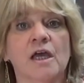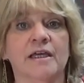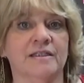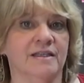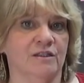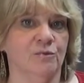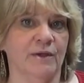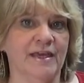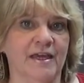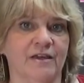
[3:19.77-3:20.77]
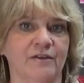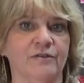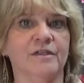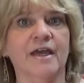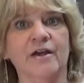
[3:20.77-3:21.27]
because since we can't
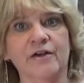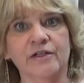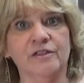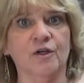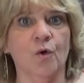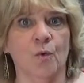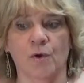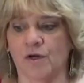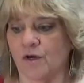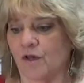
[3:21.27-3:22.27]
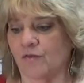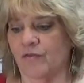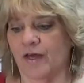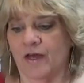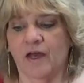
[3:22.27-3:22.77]
use carrots and corn and all of
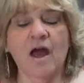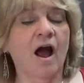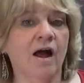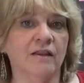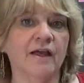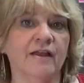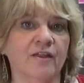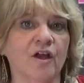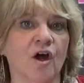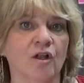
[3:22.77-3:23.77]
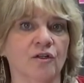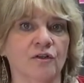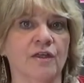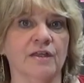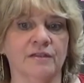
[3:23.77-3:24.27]
that I like the
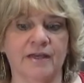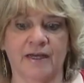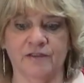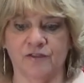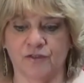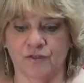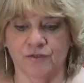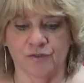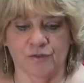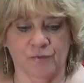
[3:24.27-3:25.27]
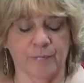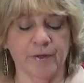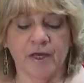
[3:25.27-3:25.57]
color that this adds to the soup.